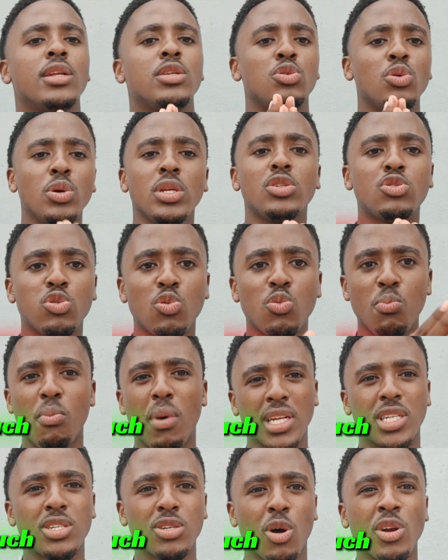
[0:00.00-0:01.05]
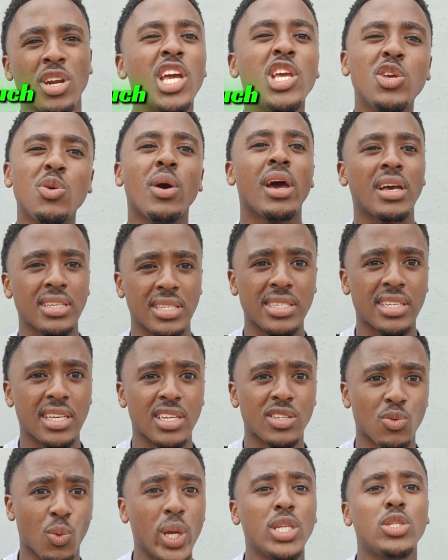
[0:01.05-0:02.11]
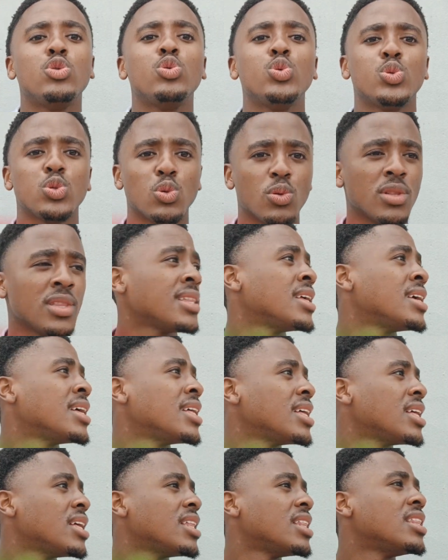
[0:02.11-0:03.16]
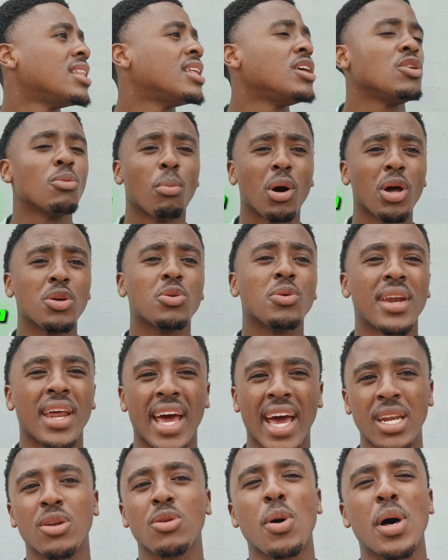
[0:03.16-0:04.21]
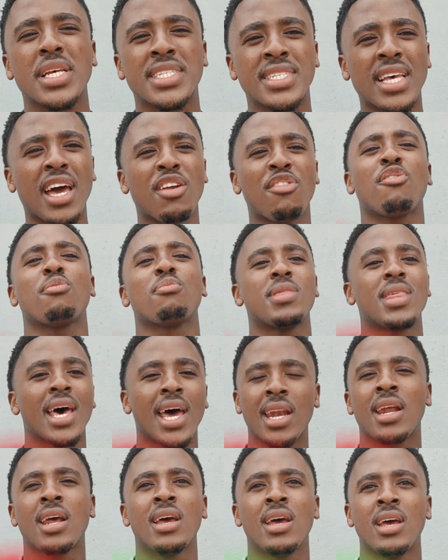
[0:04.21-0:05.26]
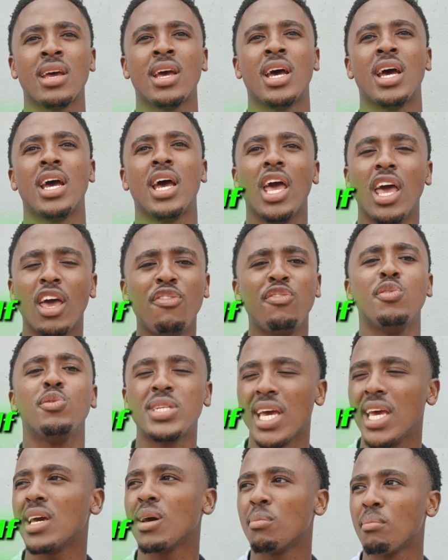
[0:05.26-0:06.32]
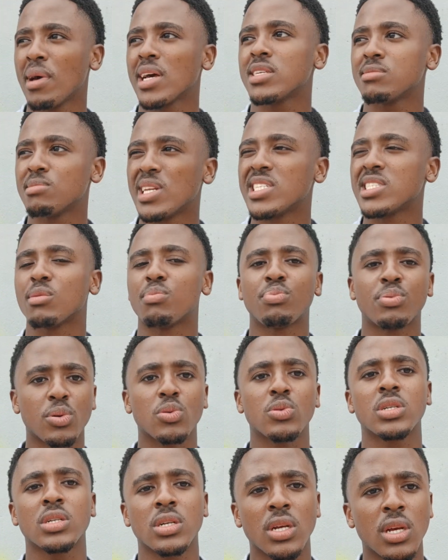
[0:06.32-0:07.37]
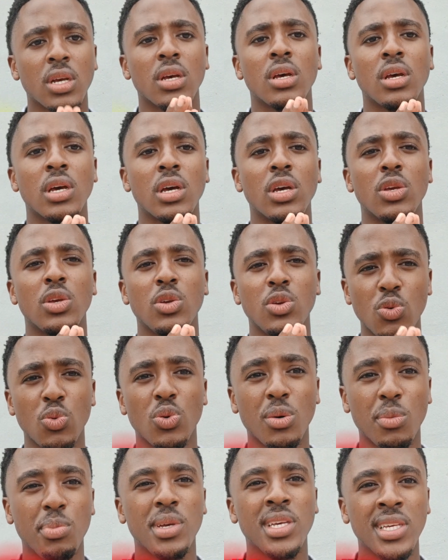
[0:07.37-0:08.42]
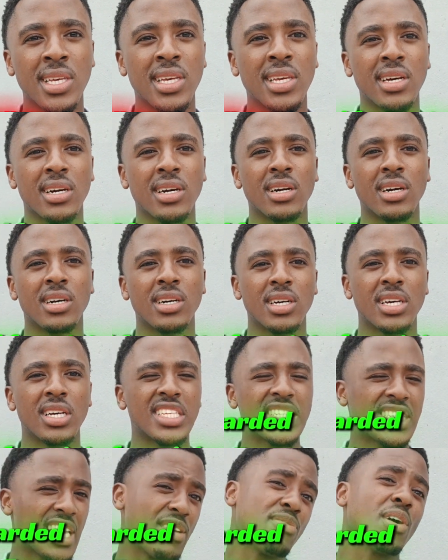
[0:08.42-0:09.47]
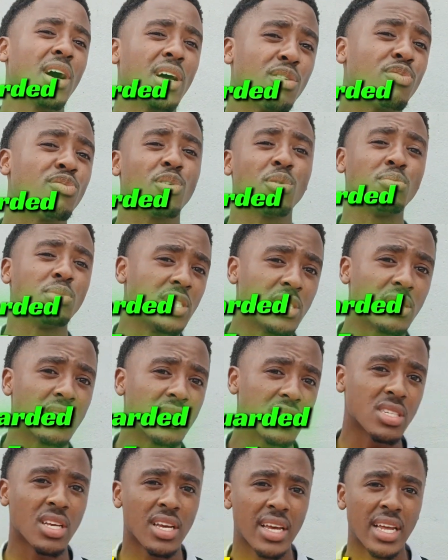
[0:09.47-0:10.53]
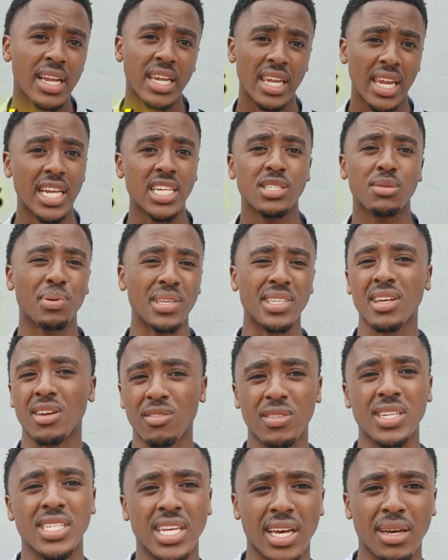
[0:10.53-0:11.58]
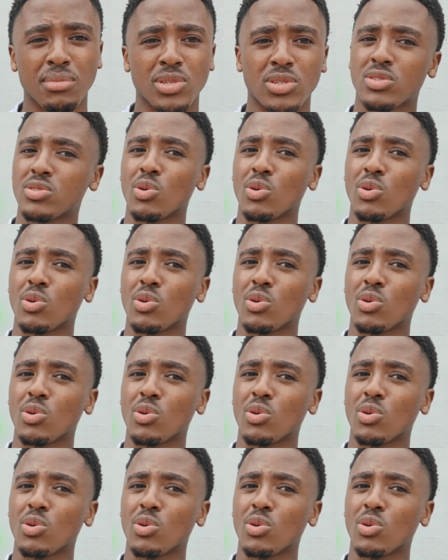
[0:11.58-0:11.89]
doing too much on a new exercise way too soon than your body could handle. Aside from that, if you take a maximalist approach, you will be safeguarded from injuries 90% of the time, so